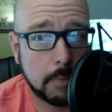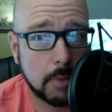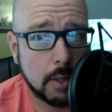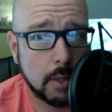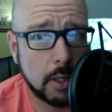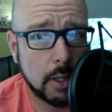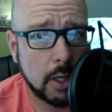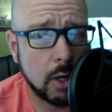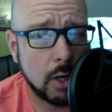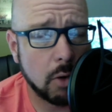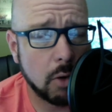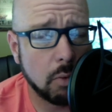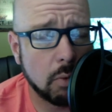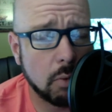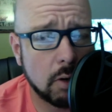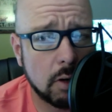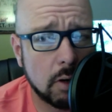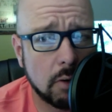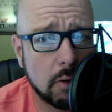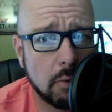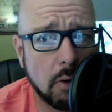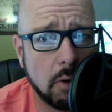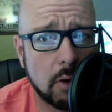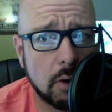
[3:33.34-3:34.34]
We're
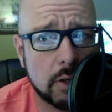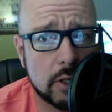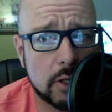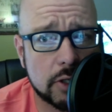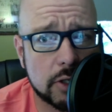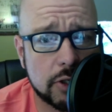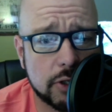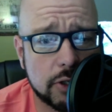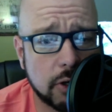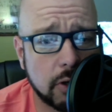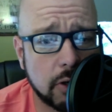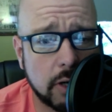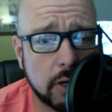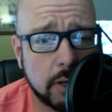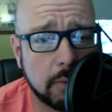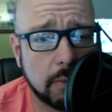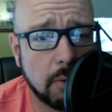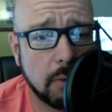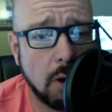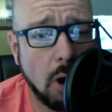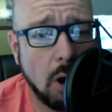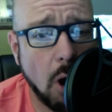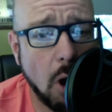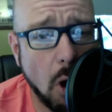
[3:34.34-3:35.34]
on this journey.
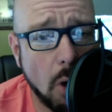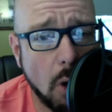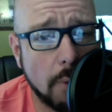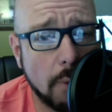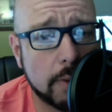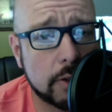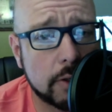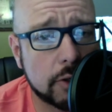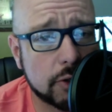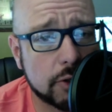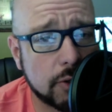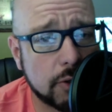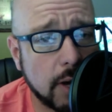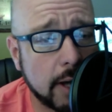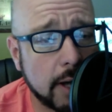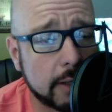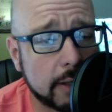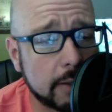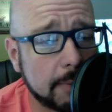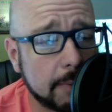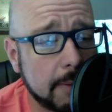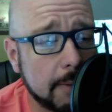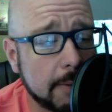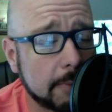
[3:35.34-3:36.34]
We're always trying
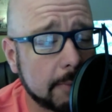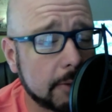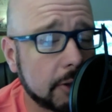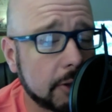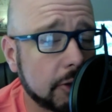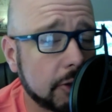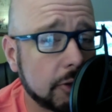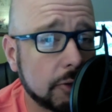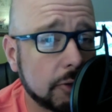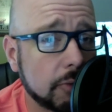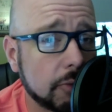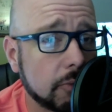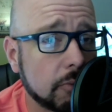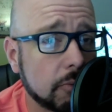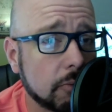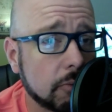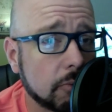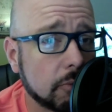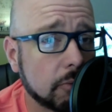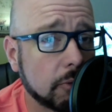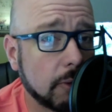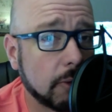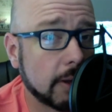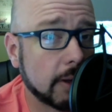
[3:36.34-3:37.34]
to be able to do
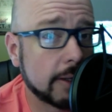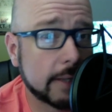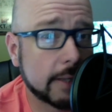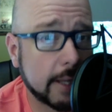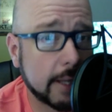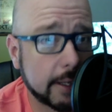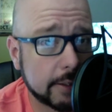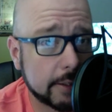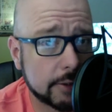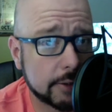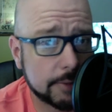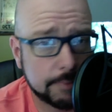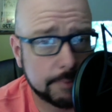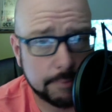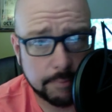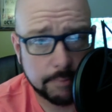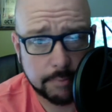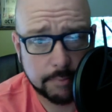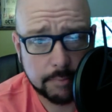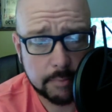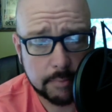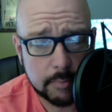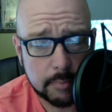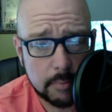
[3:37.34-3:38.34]
great things.
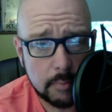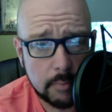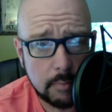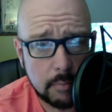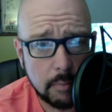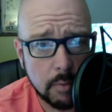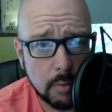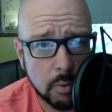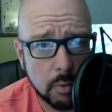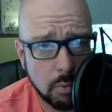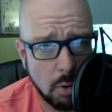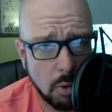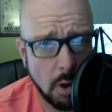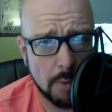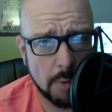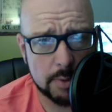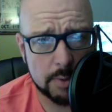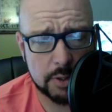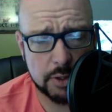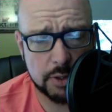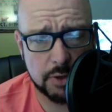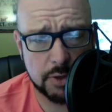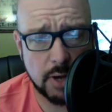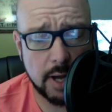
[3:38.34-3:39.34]
We're always
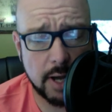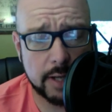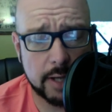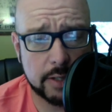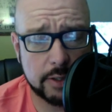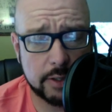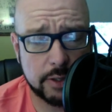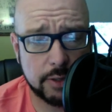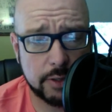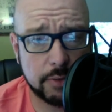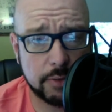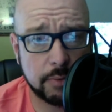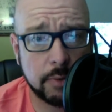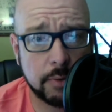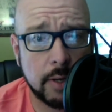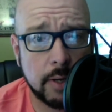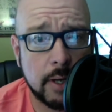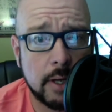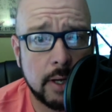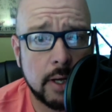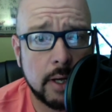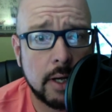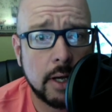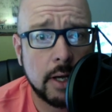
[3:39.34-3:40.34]
trying to
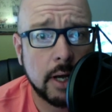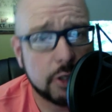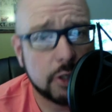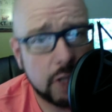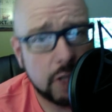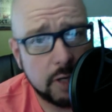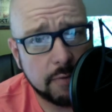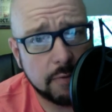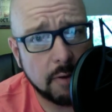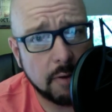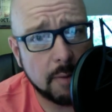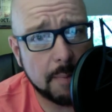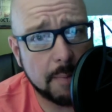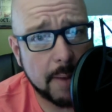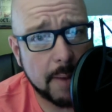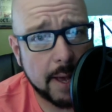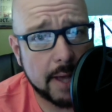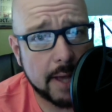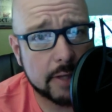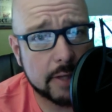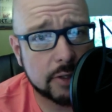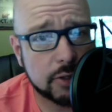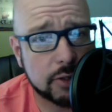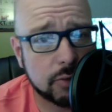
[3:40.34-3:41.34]
achieve our
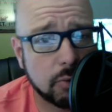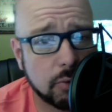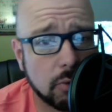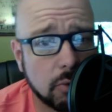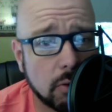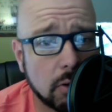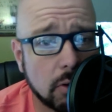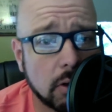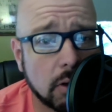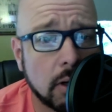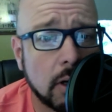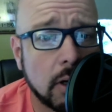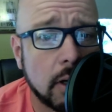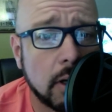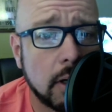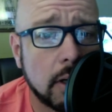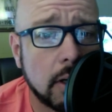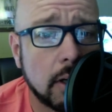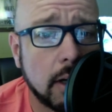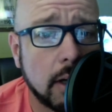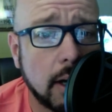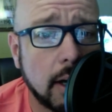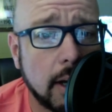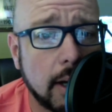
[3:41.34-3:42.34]
best, or
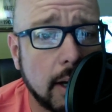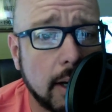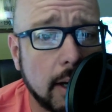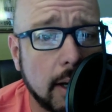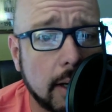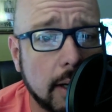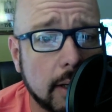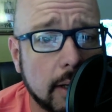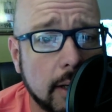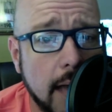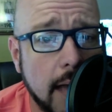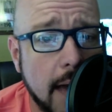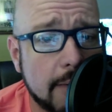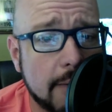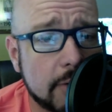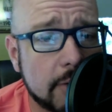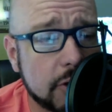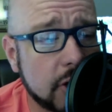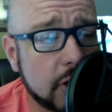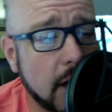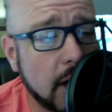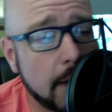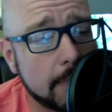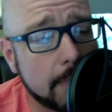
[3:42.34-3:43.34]
have a
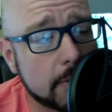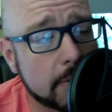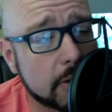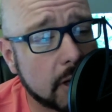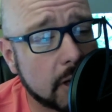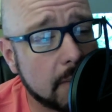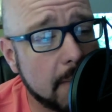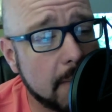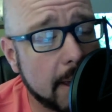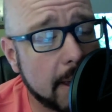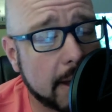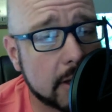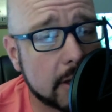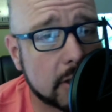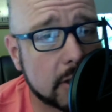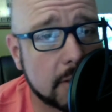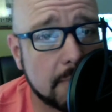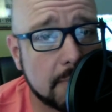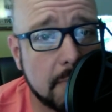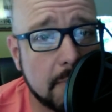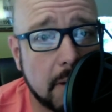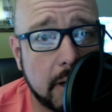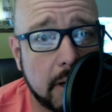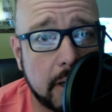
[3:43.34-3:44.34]
job that's going to make us
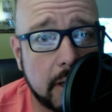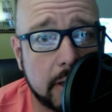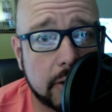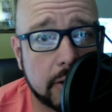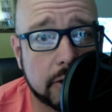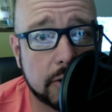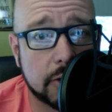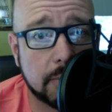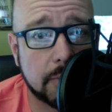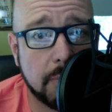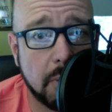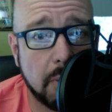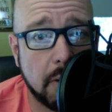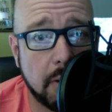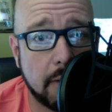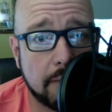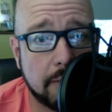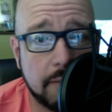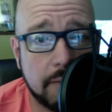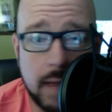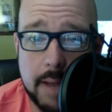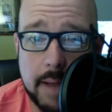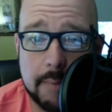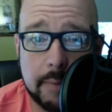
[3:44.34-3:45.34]
some money to support our
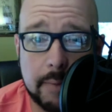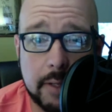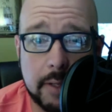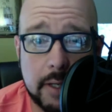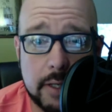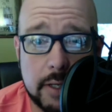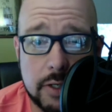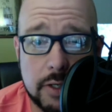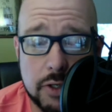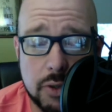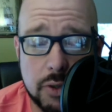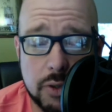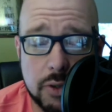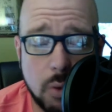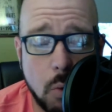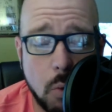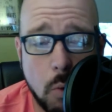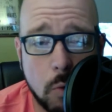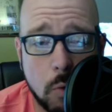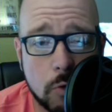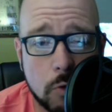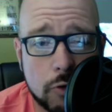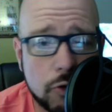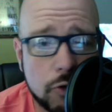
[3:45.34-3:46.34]
families,
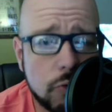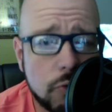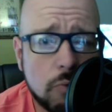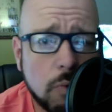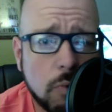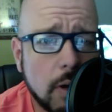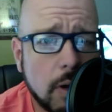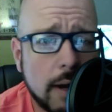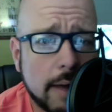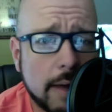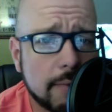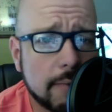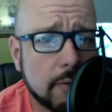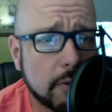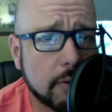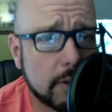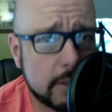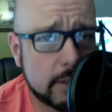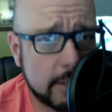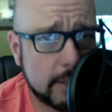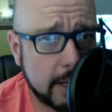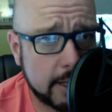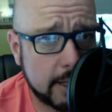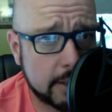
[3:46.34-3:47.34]
or do whatever it
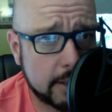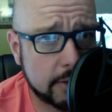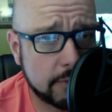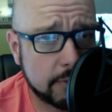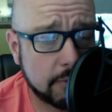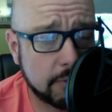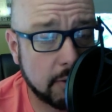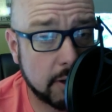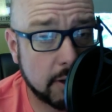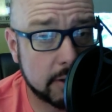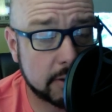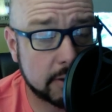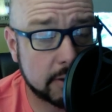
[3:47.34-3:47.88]
takes for us